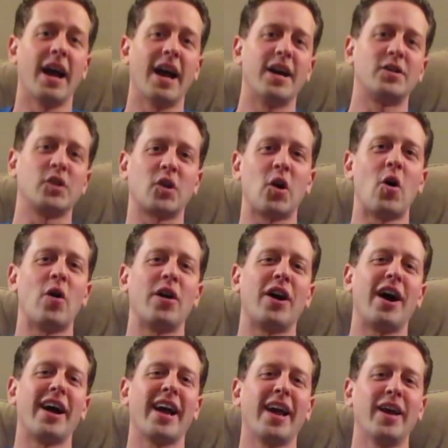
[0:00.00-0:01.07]
How's it going,
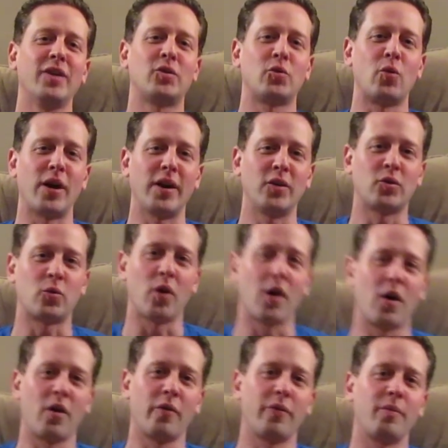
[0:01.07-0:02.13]
IAE
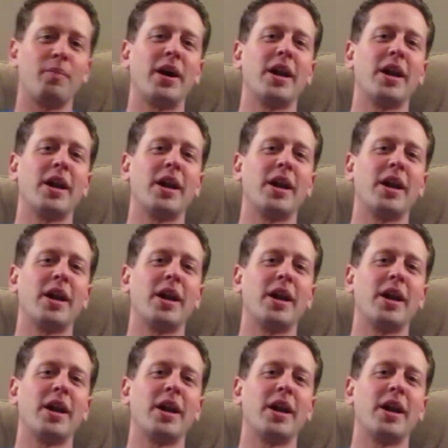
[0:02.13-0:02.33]
2012?